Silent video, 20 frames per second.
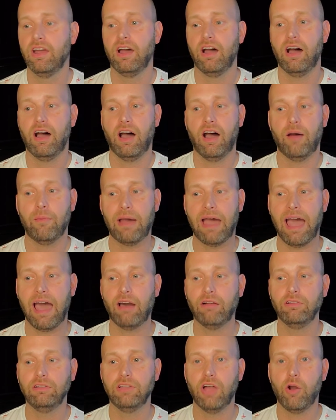Uh,
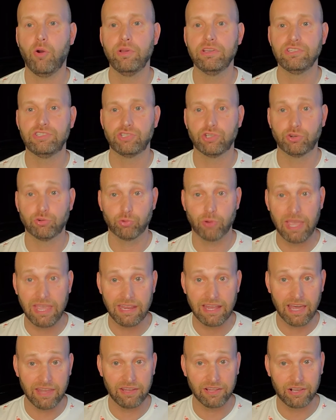how low is your
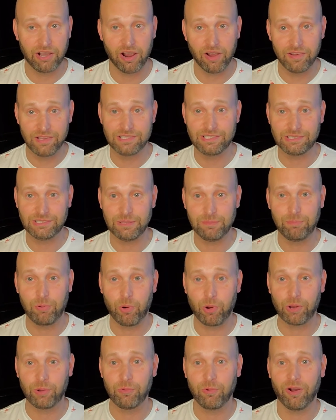rate on the car? This is an
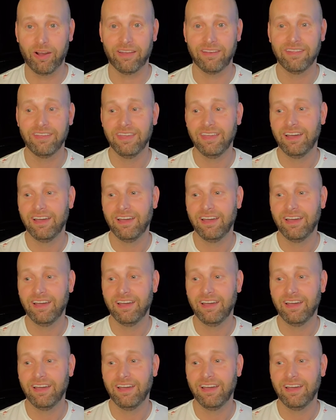important one.